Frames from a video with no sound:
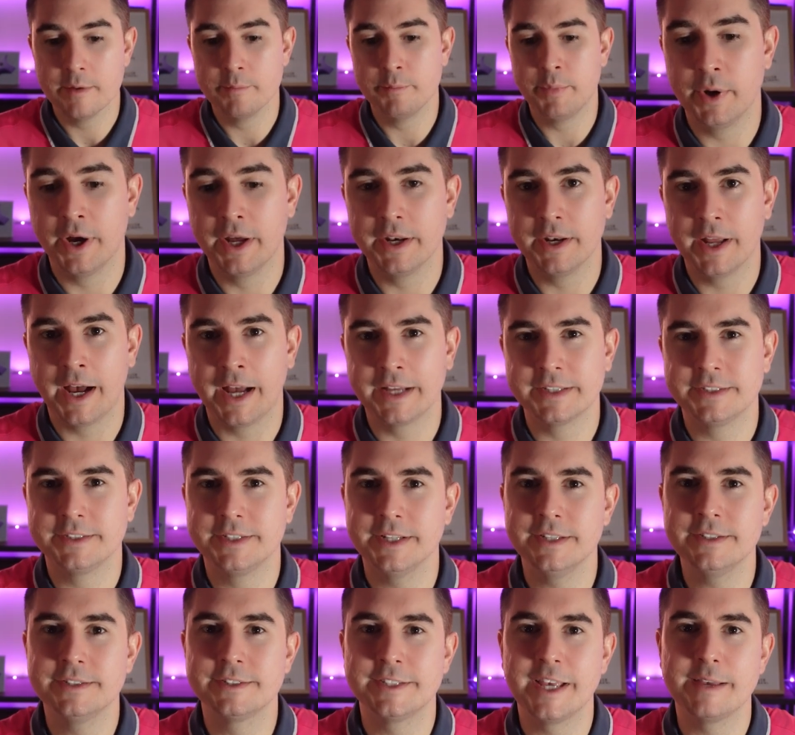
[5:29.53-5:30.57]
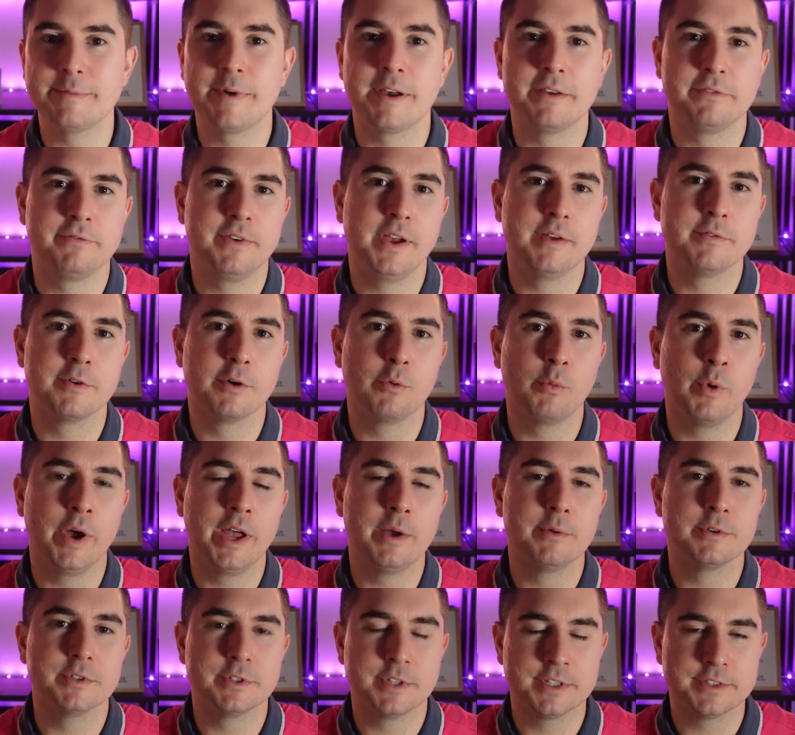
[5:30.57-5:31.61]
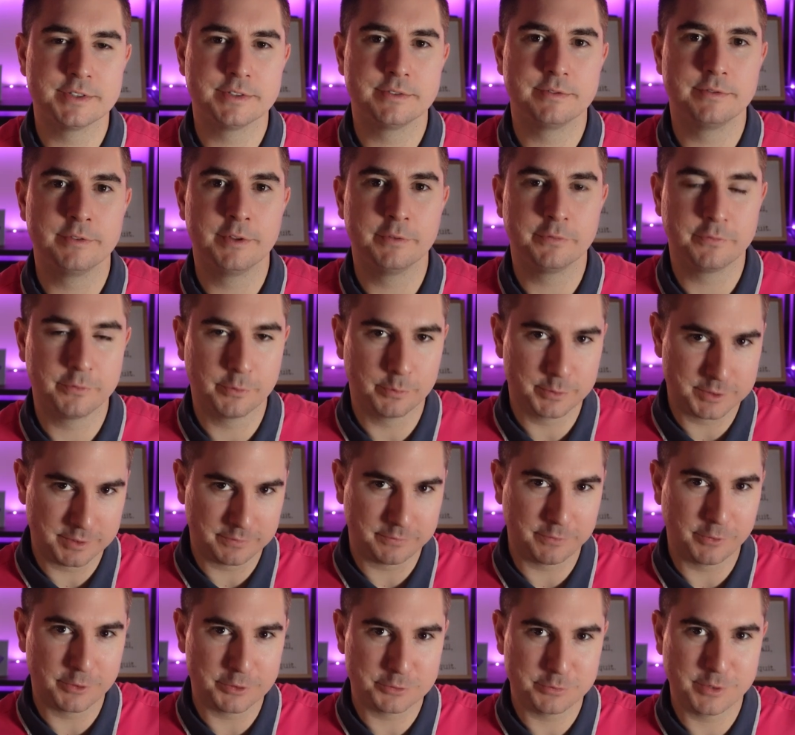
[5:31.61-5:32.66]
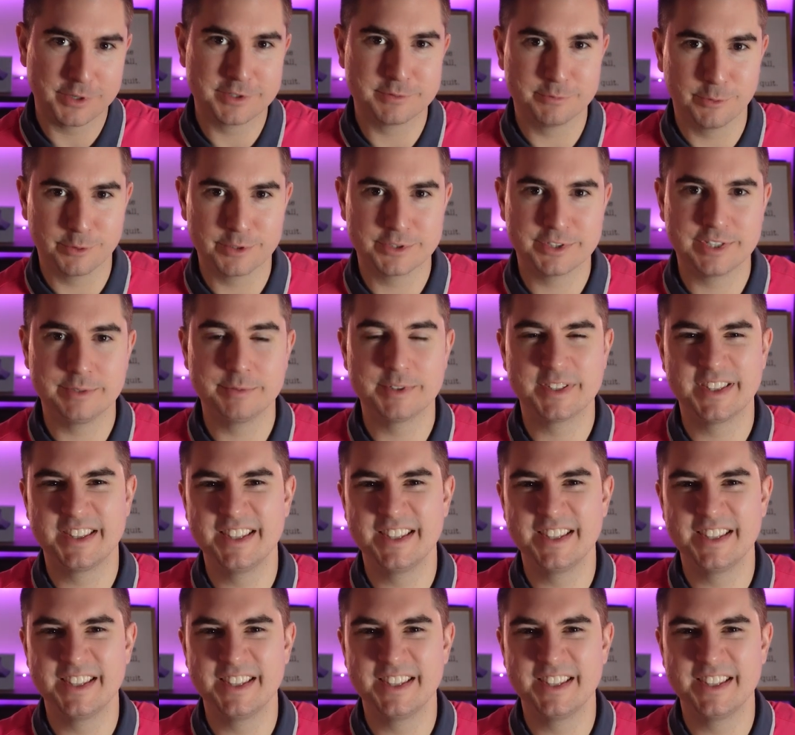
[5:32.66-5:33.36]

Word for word: but I did say my favorite way with this the, was the first way, is more seamless.